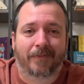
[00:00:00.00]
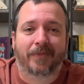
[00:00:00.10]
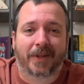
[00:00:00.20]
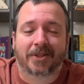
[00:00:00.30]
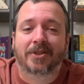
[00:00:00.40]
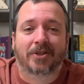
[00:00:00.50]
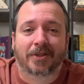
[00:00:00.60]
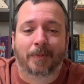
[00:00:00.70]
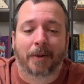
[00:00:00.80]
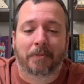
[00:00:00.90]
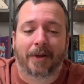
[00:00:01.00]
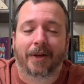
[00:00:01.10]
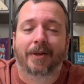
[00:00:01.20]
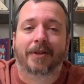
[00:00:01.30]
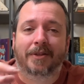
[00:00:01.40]
This is just my
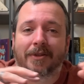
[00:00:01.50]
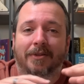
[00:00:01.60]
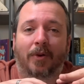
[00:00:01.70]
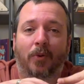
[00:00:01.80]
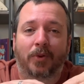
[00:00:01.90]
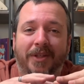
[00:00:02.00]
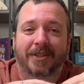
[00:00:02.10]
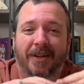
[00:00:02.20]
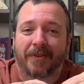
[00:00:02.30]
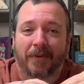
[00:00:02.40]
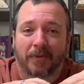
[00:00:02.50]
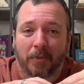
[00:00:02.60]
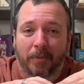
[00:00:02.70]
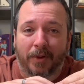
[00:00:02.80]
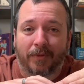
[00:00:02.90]
opinion. This is the only set I've ever
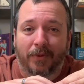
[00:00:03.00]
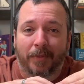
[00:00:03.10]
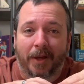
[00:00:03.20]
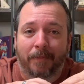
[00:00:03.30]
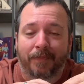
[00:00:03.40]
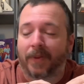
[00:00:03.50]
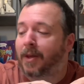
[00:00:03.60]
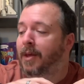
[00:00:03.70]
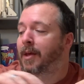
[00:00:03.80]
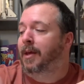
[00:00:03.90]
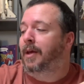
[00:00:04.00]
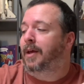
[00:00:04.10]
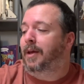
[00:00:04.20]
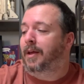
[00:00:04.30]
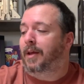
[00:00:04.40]
built from them.
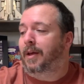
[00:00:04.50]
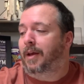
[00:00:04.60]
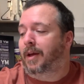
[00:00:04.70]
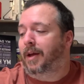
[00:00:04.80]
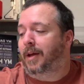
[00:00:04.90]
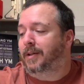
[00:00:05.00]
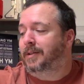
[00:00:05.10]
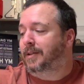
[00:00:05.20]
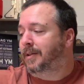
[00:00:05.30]
And,